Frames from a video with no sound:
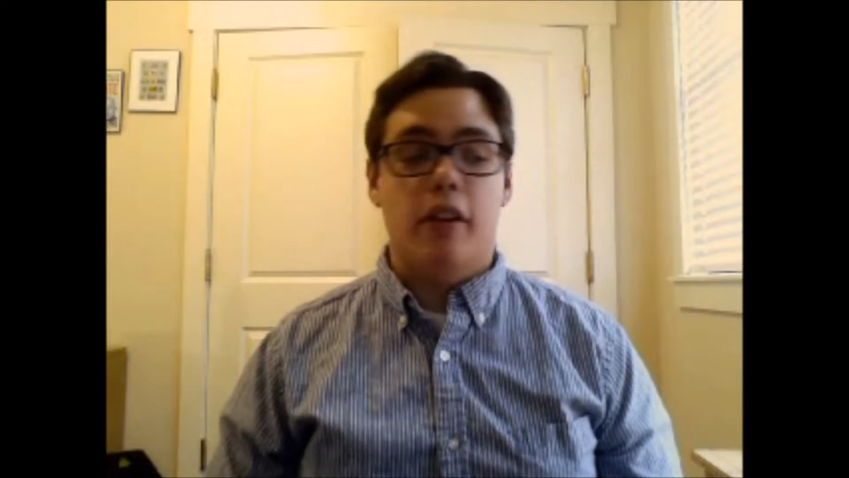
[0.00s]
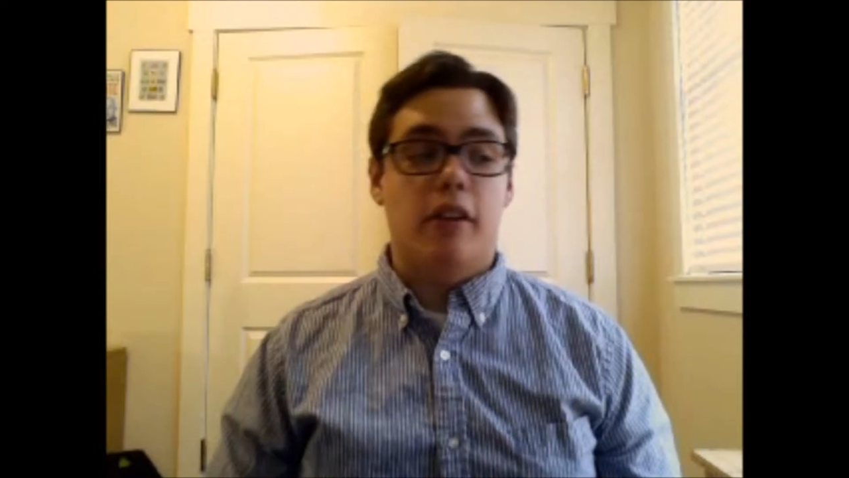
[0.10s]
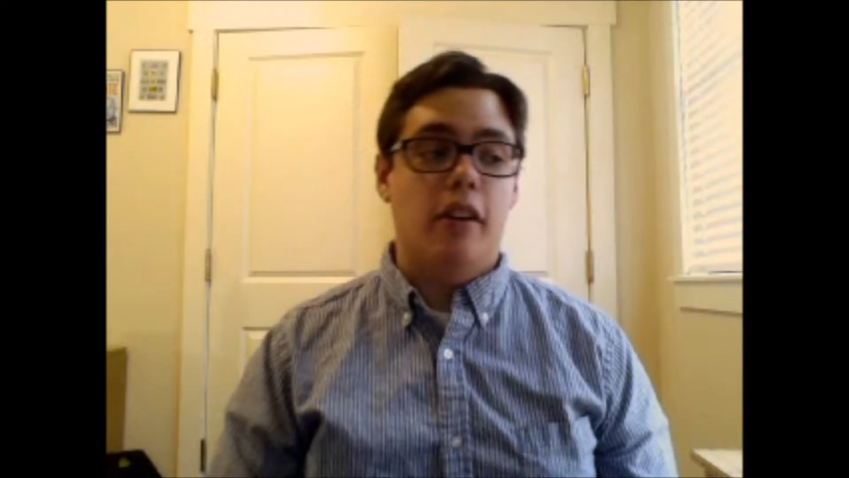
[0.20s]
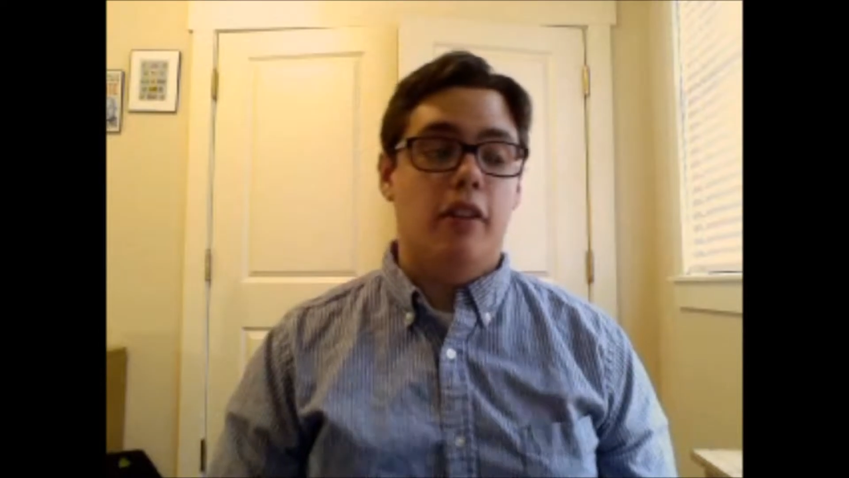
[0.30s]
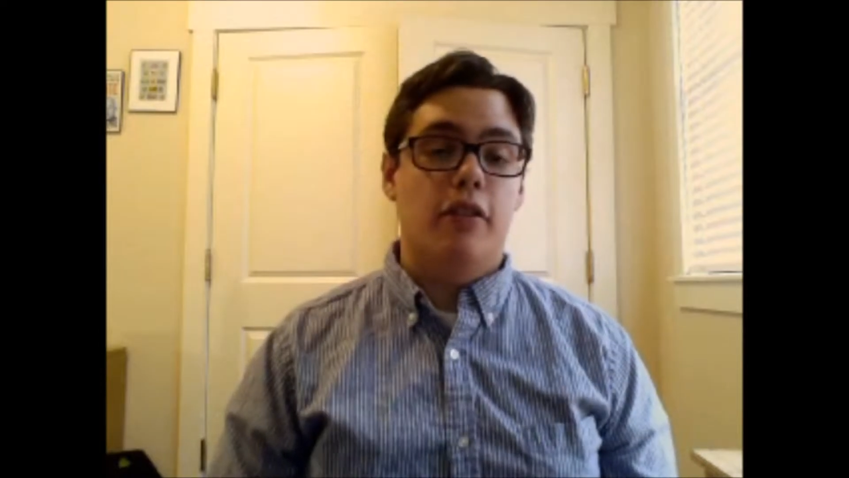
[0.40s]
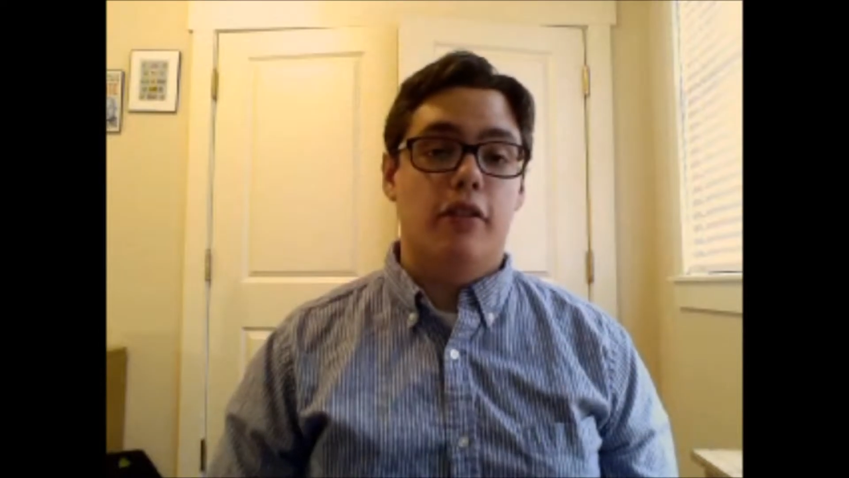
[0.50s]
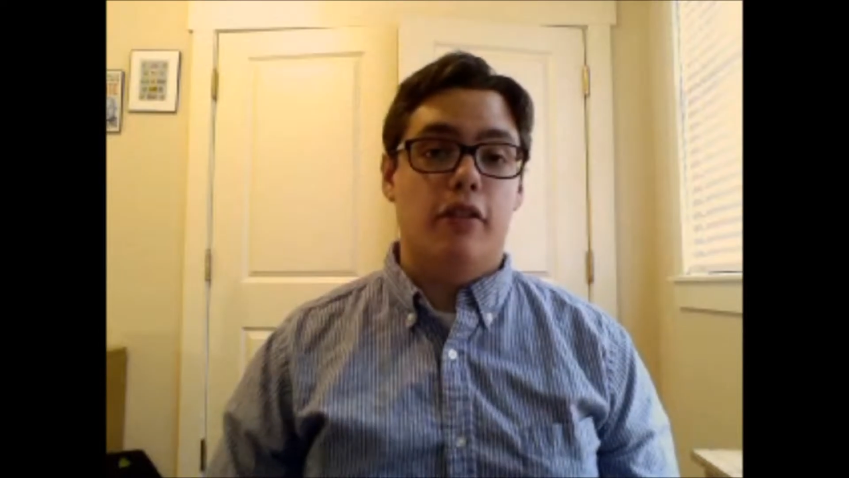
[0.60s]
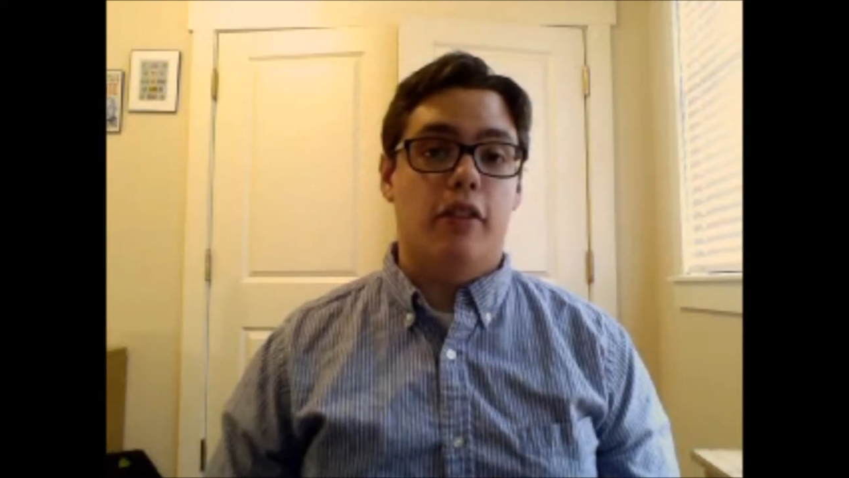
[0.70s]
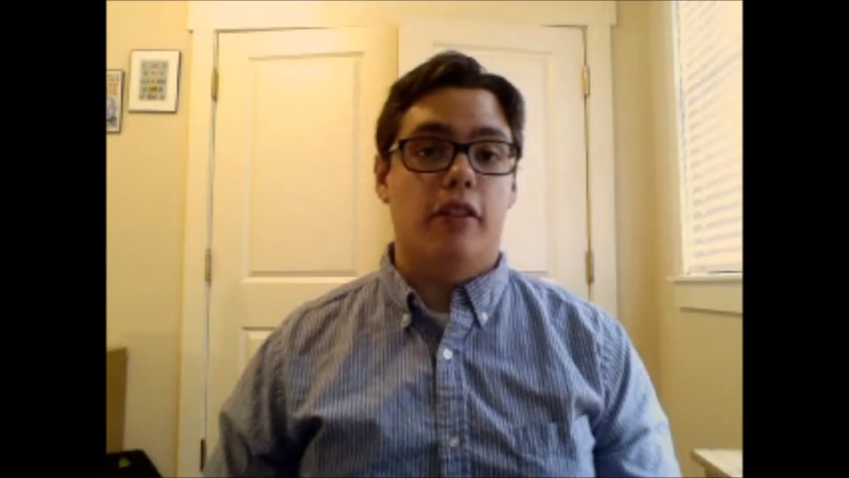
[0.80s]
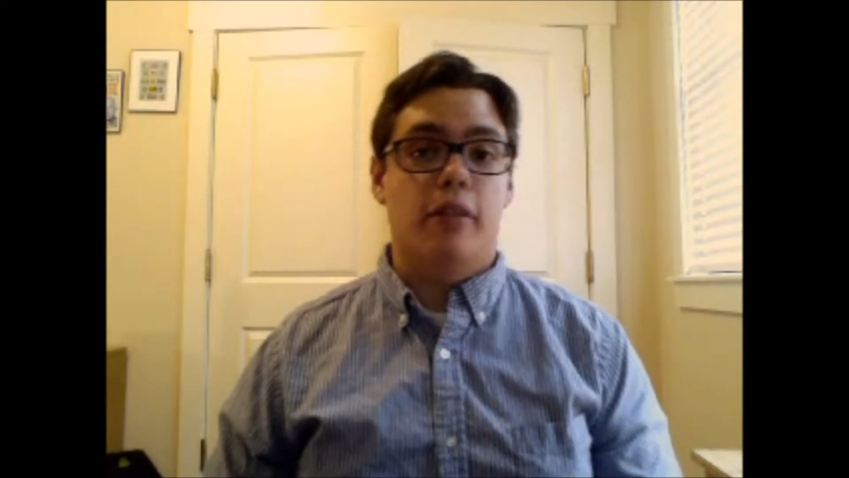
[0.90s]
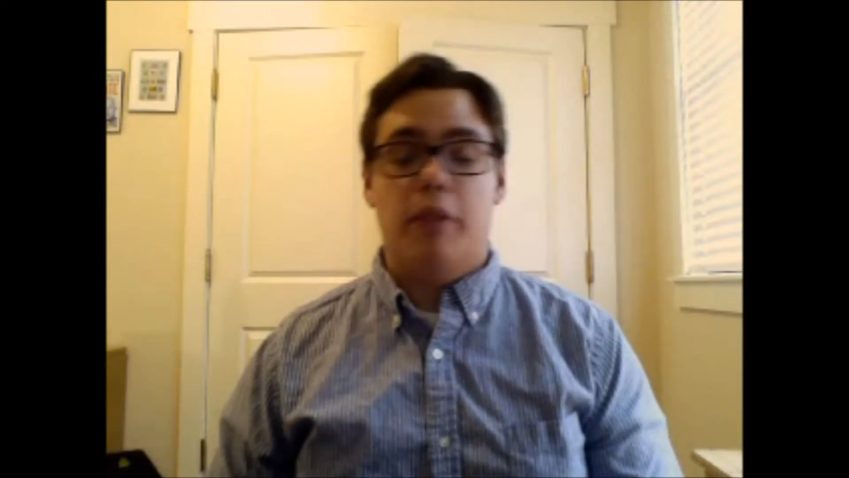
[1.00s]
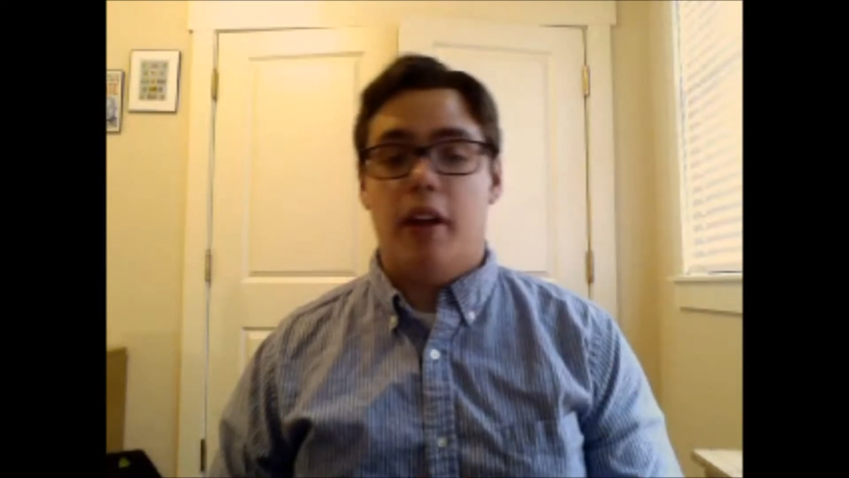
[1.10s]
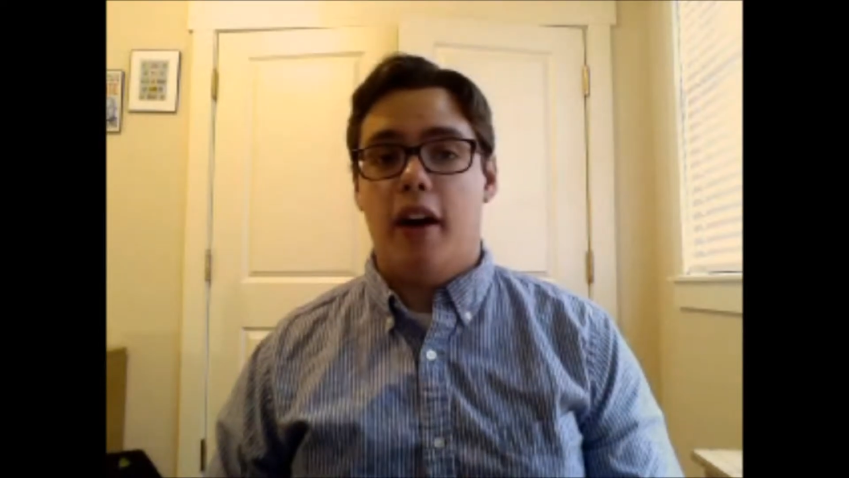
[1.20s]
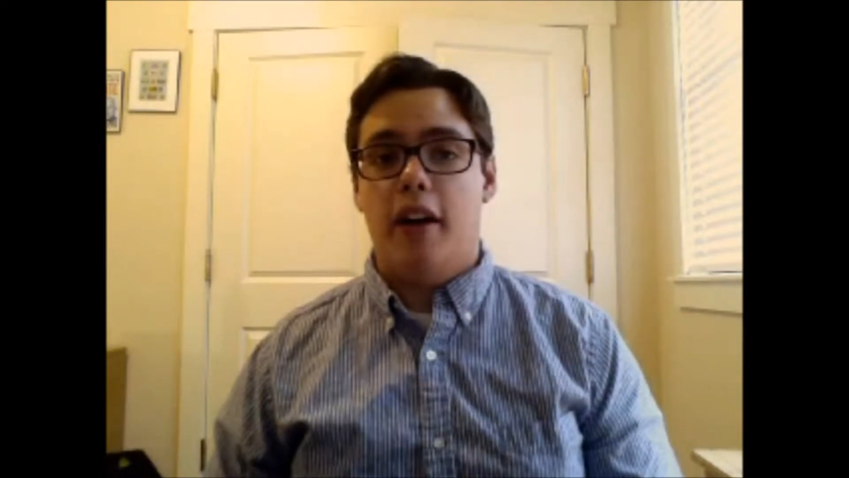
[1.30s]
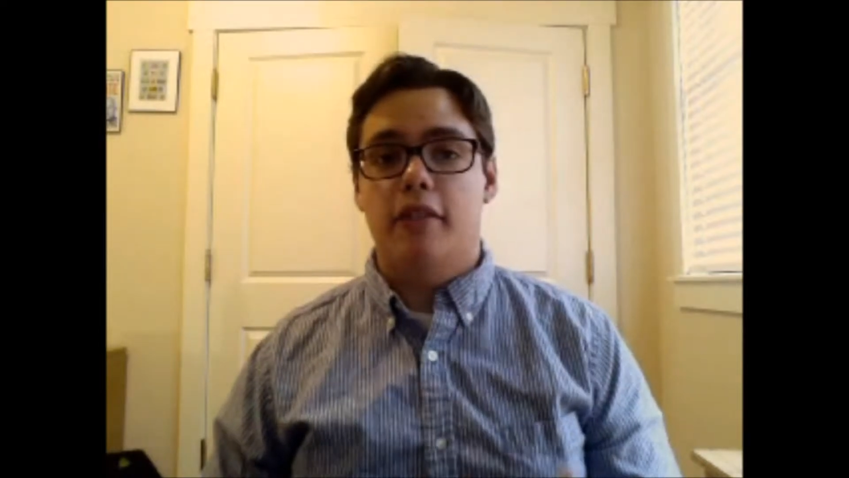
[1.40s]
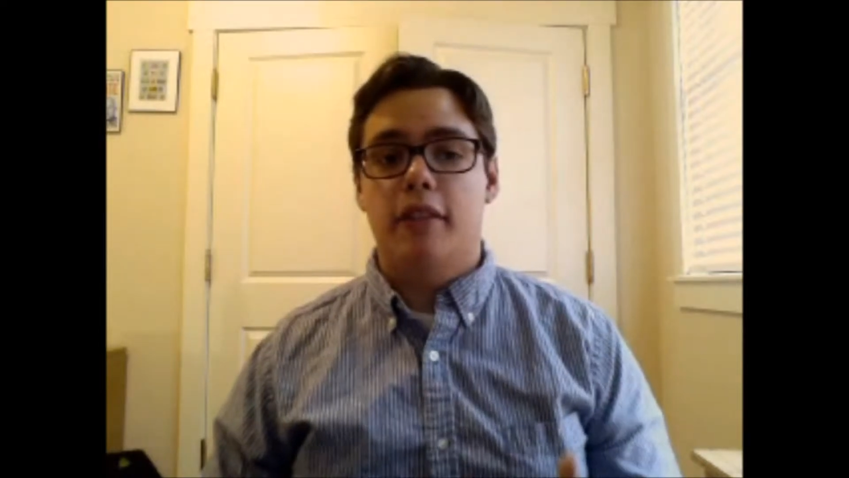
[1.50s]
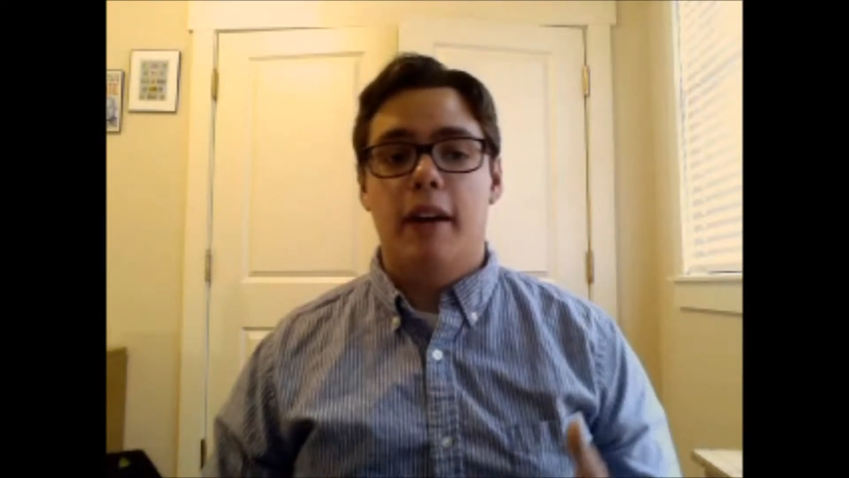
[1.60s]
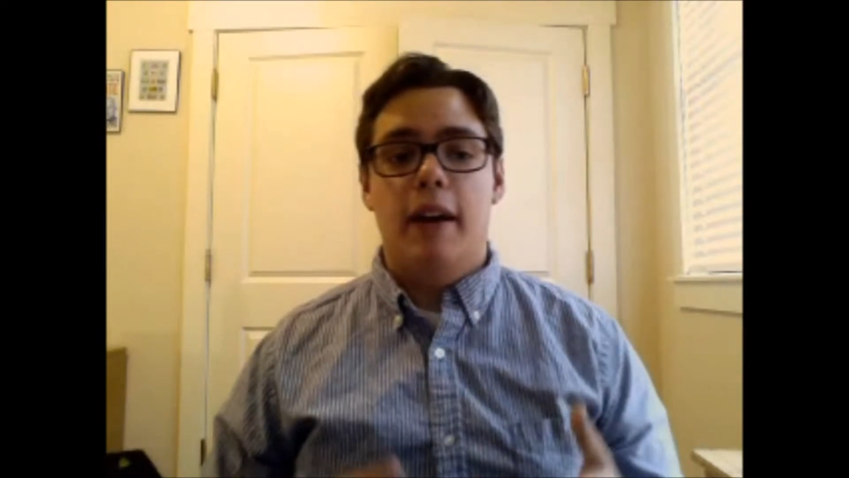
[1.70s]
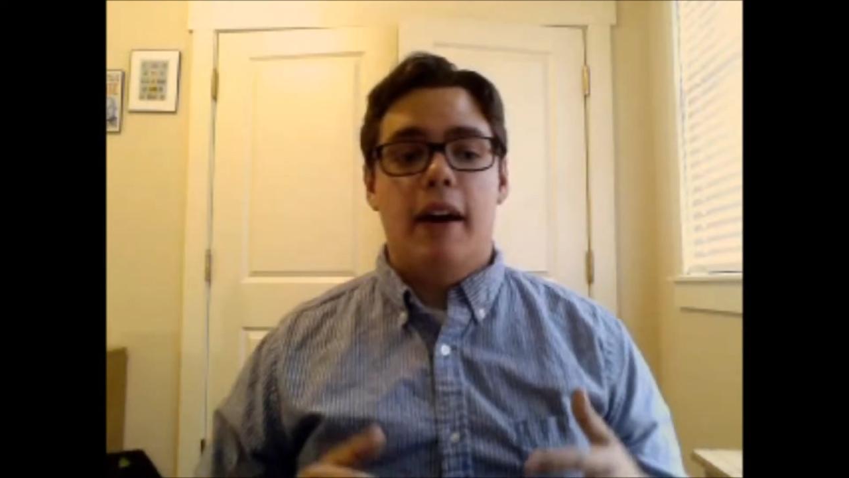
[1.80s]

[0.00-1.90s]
you need teachers, you need supplies.